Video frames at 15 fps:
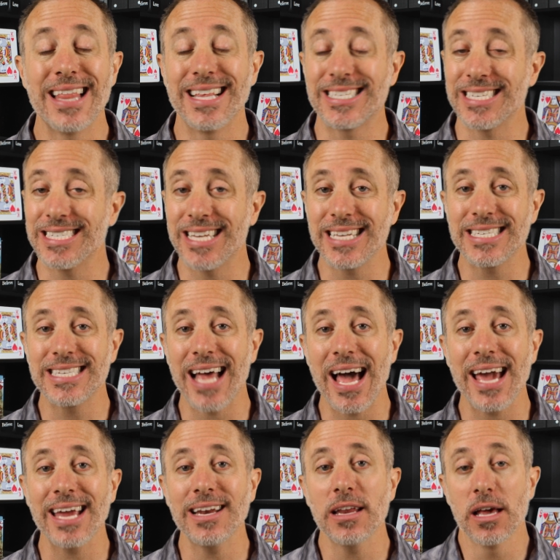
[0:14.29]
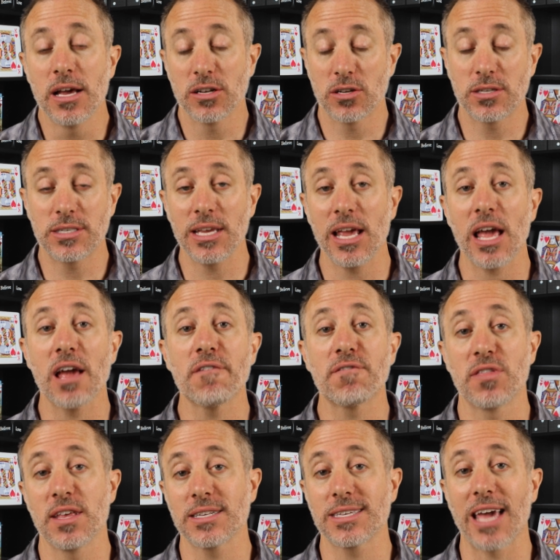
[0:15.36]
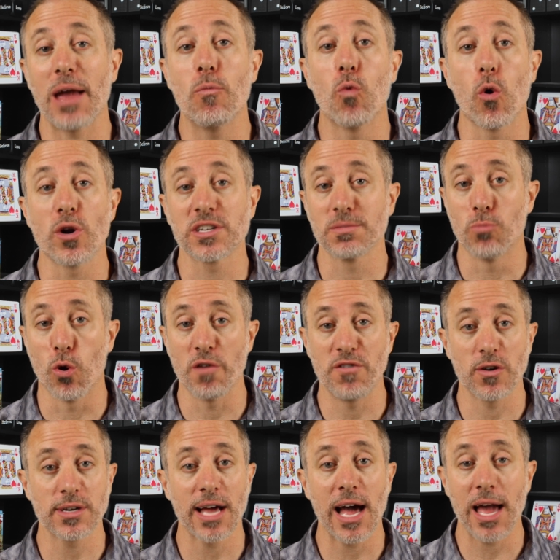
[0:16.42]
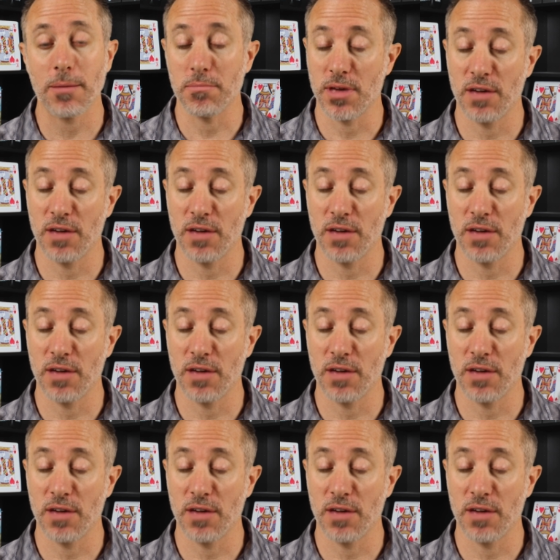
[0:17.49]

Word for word: This is designed to see if this game warrants more of your time.